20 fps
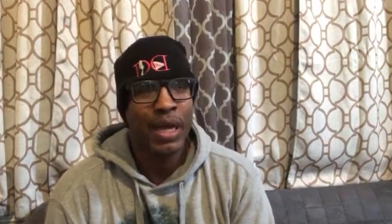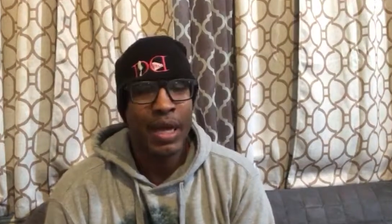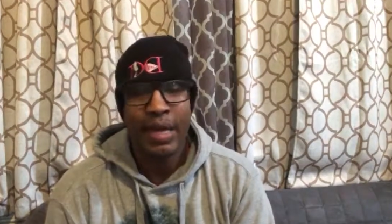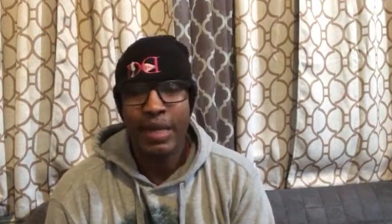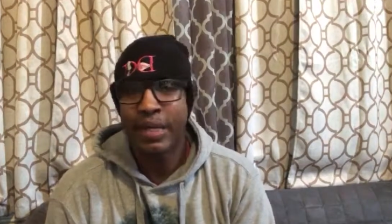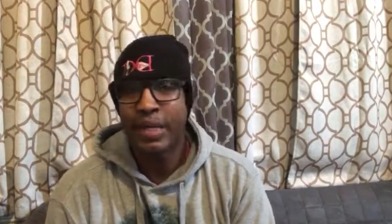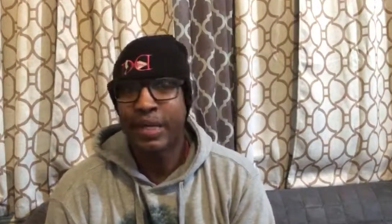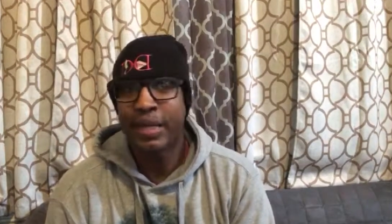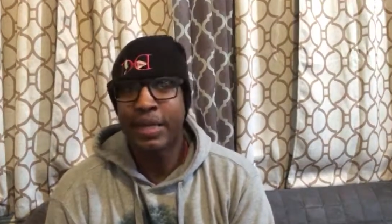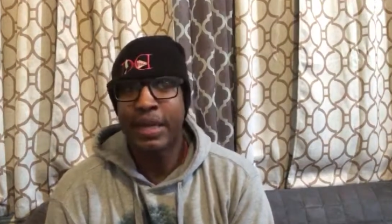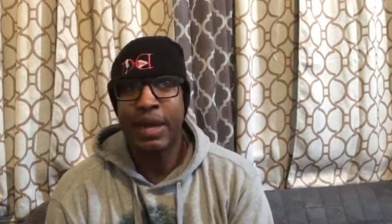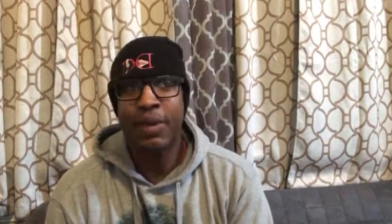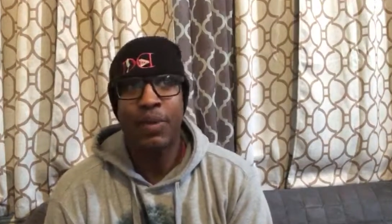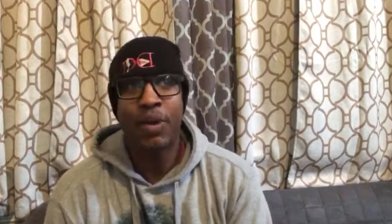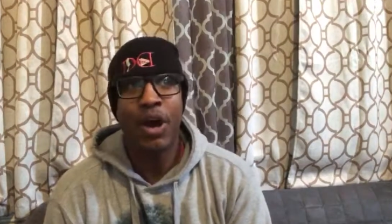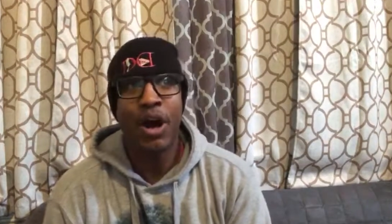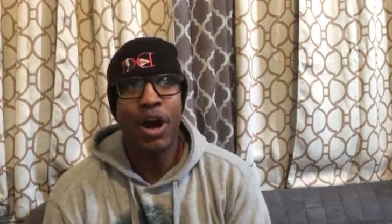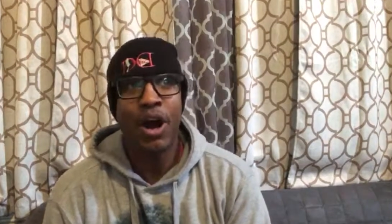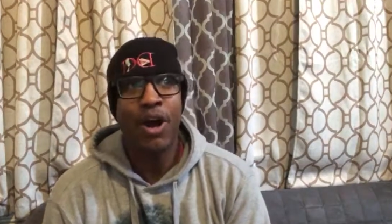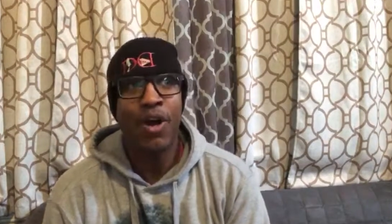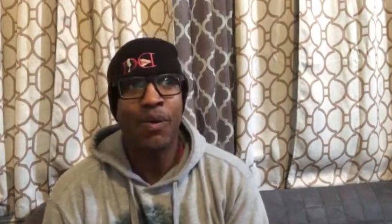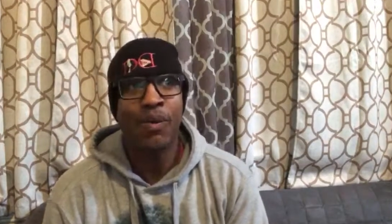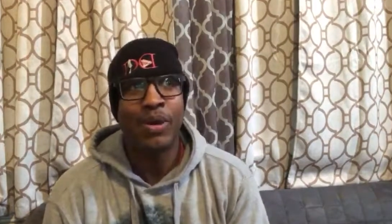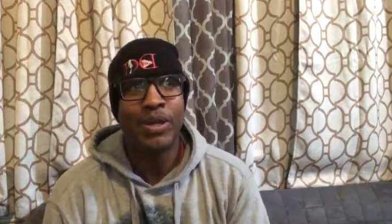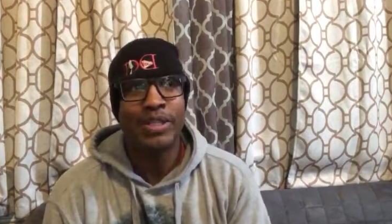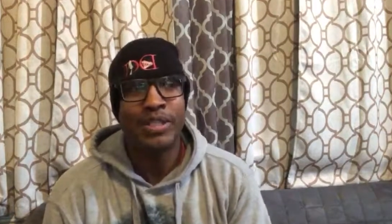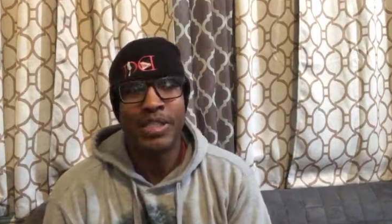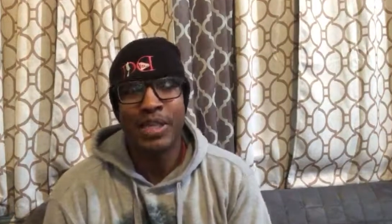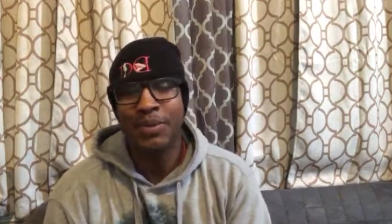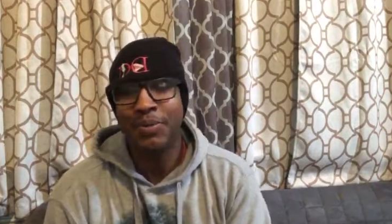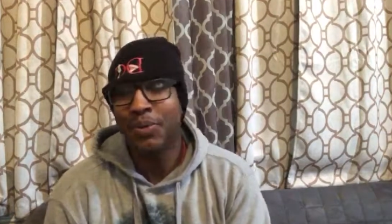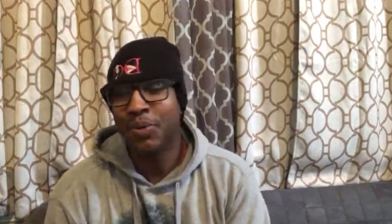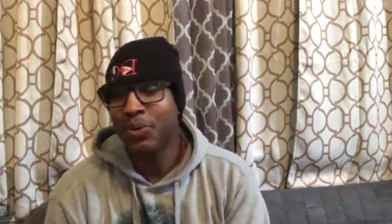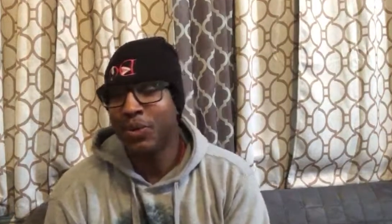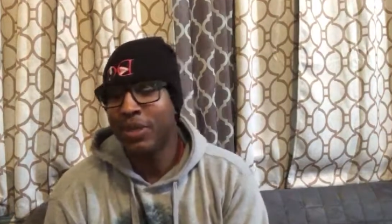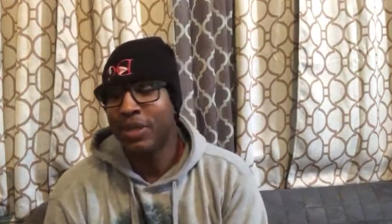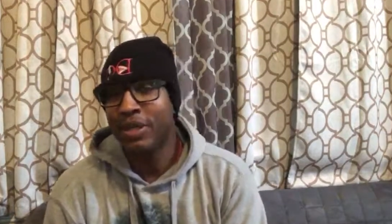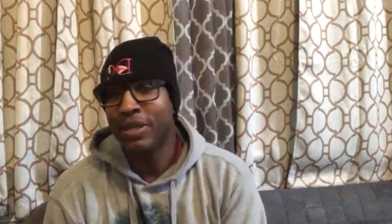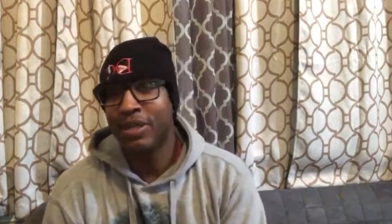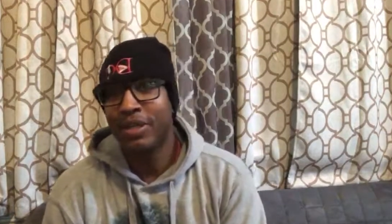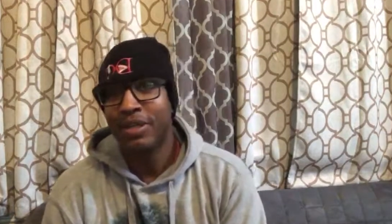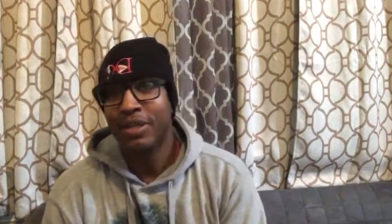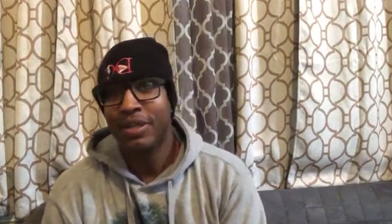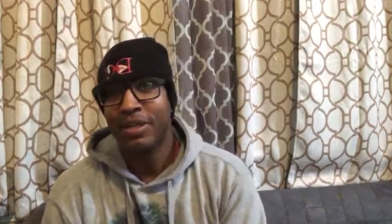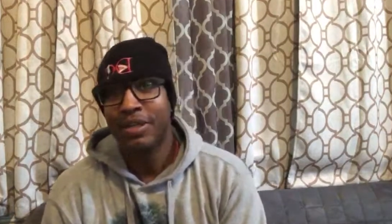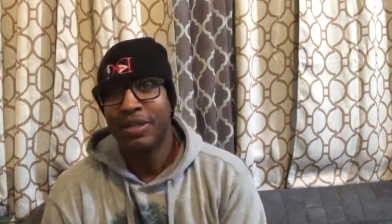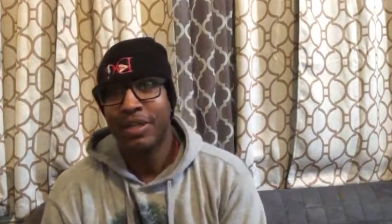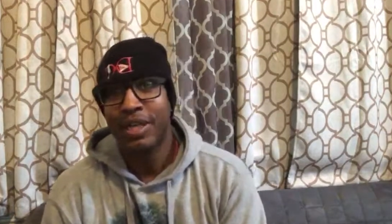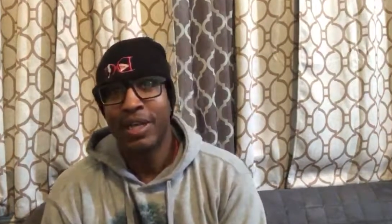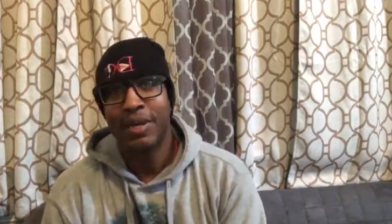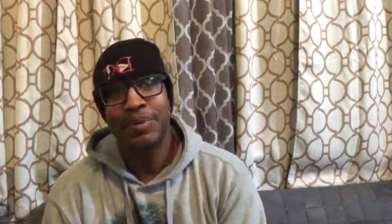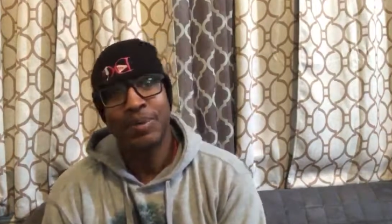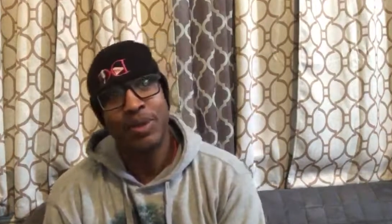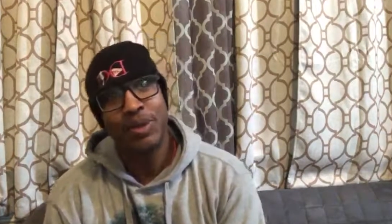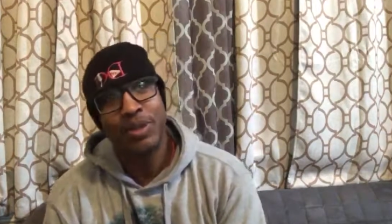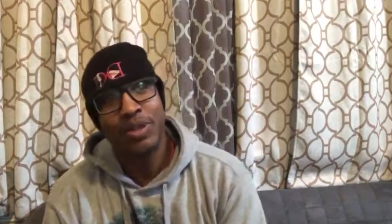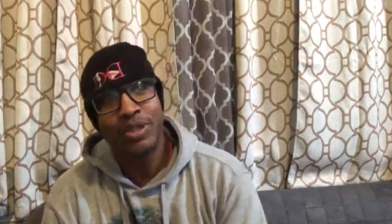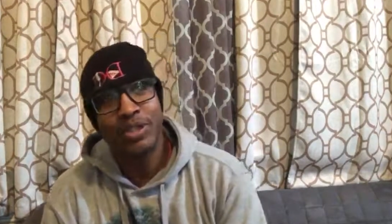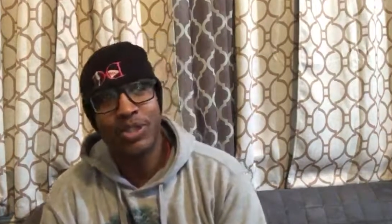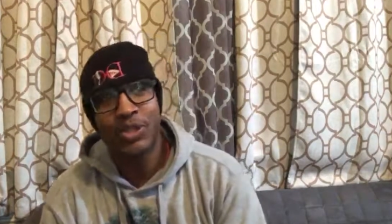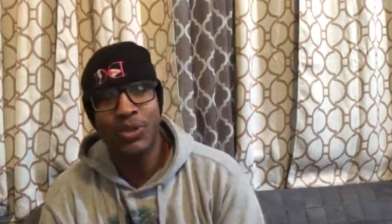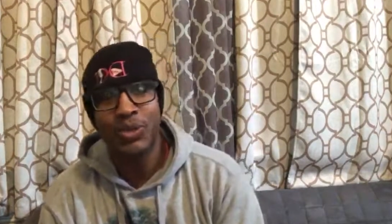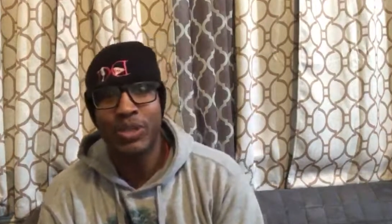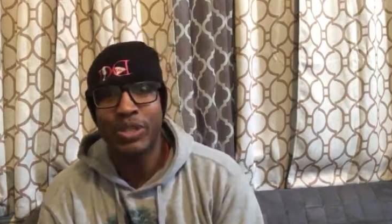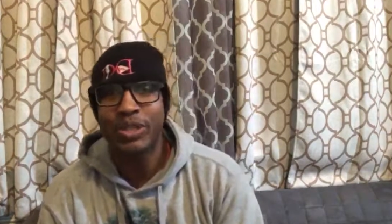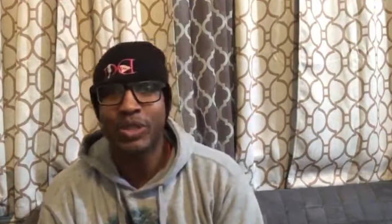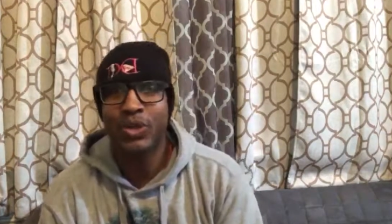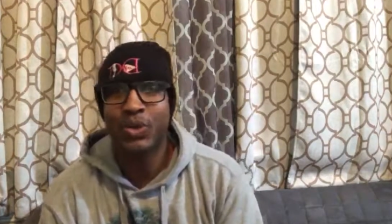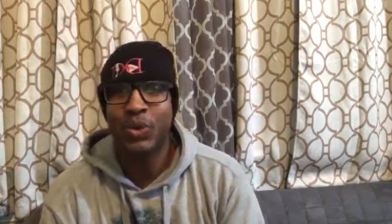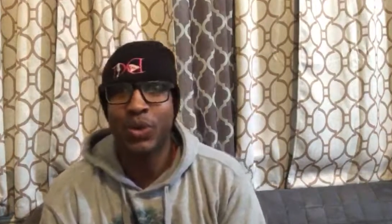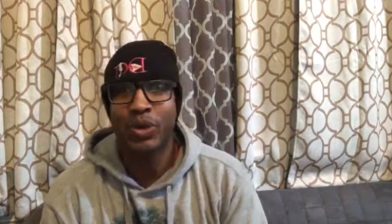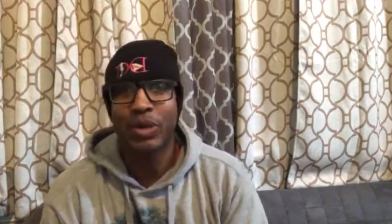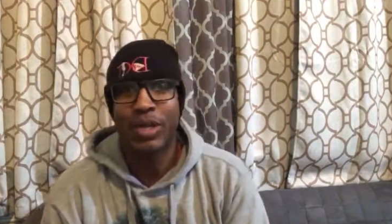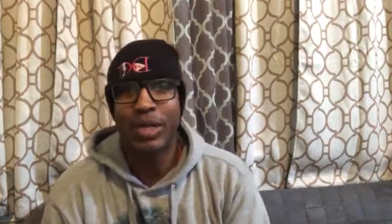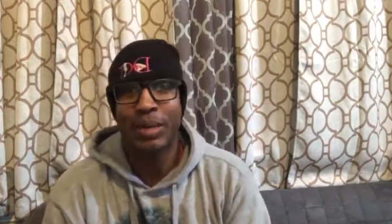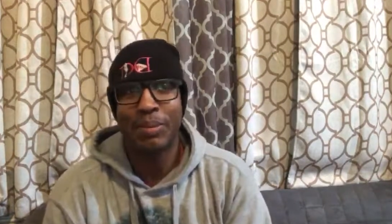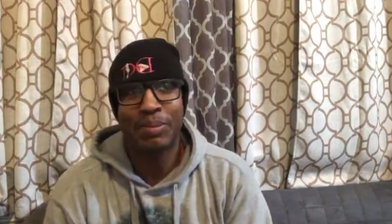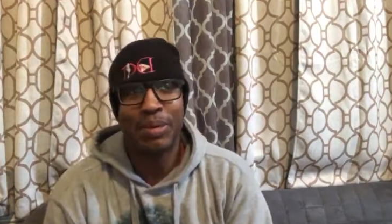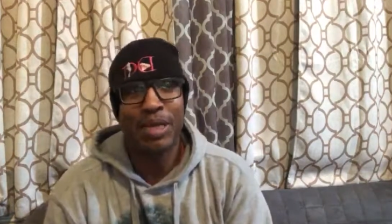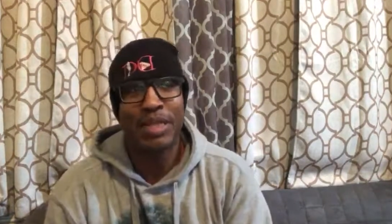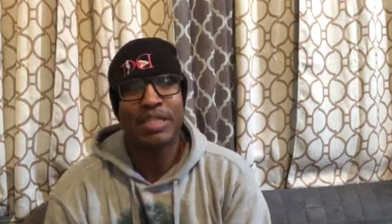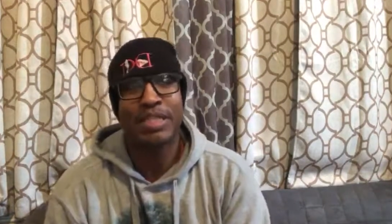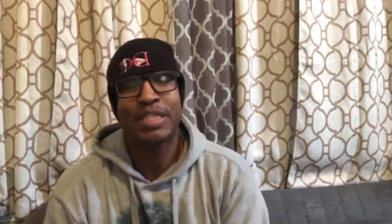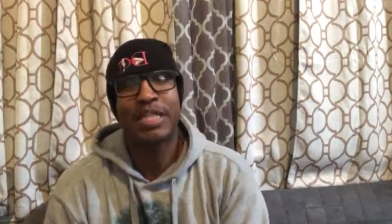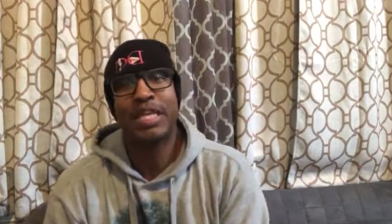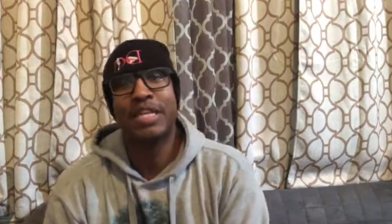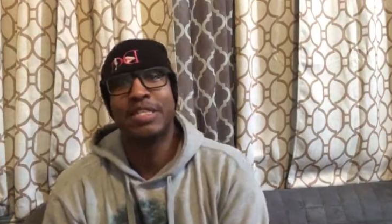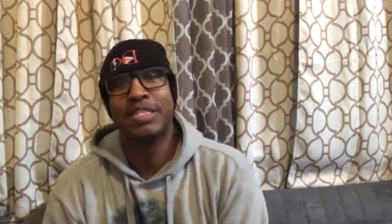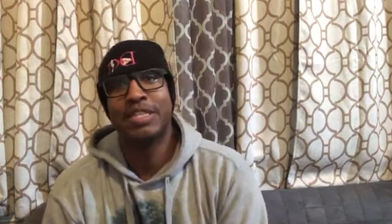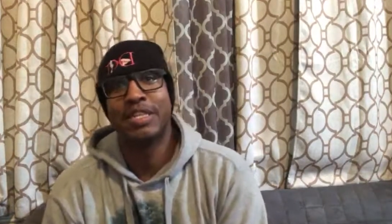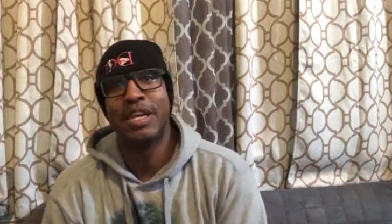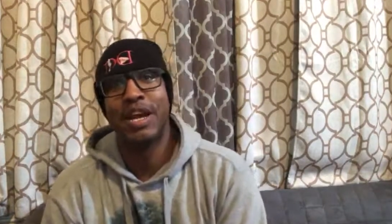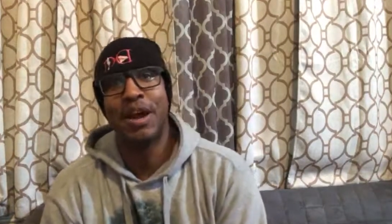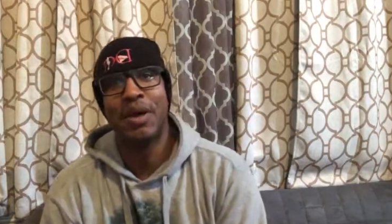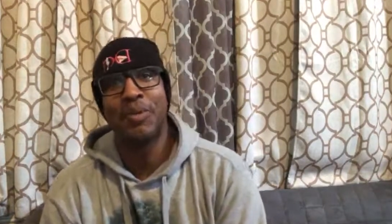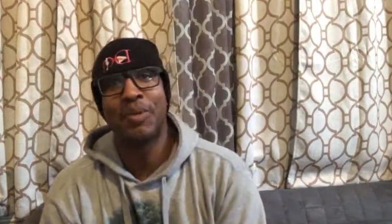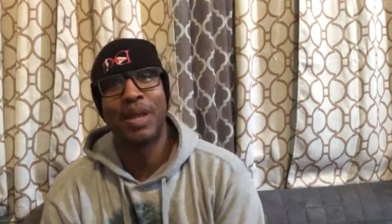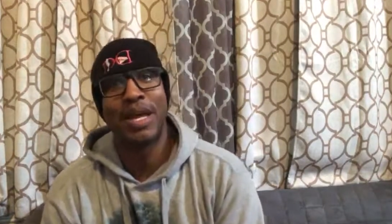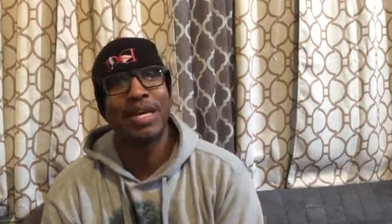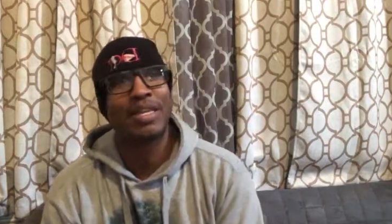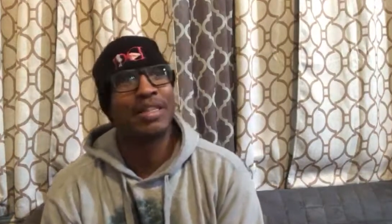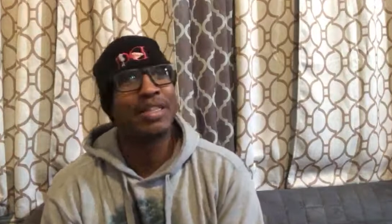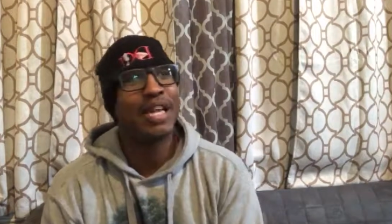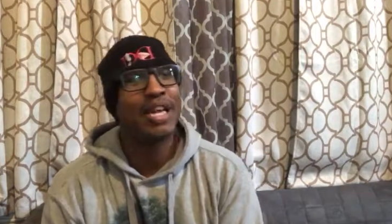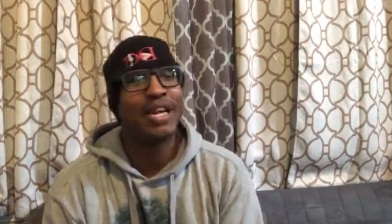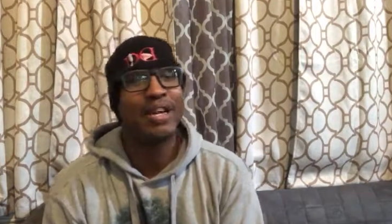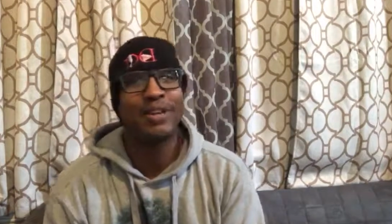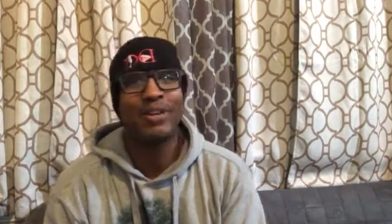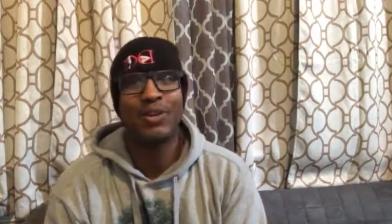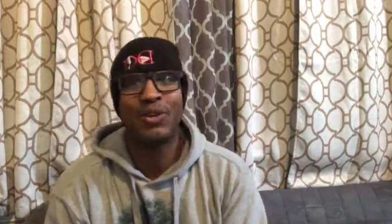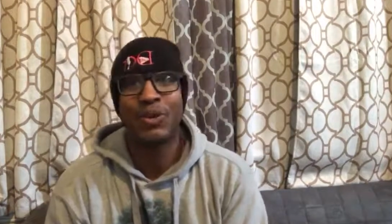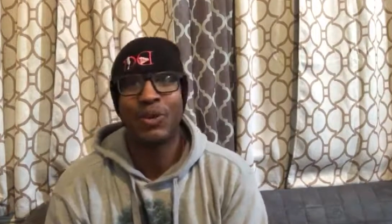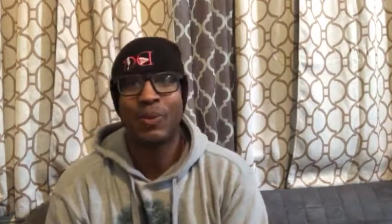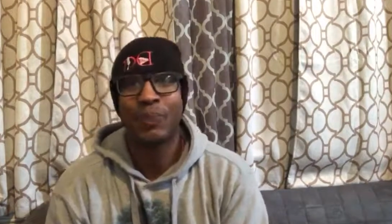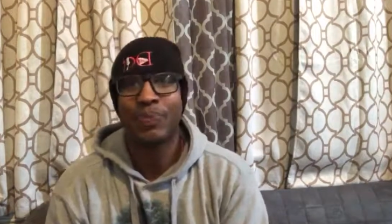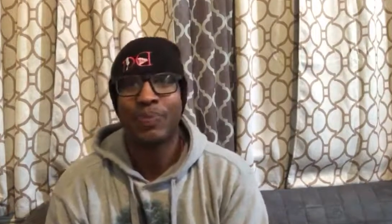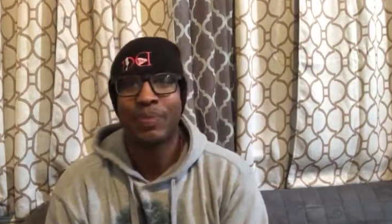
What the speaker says: And then they will always hit me with, damn, you look too good to work at a bus station. I'm like, thank you.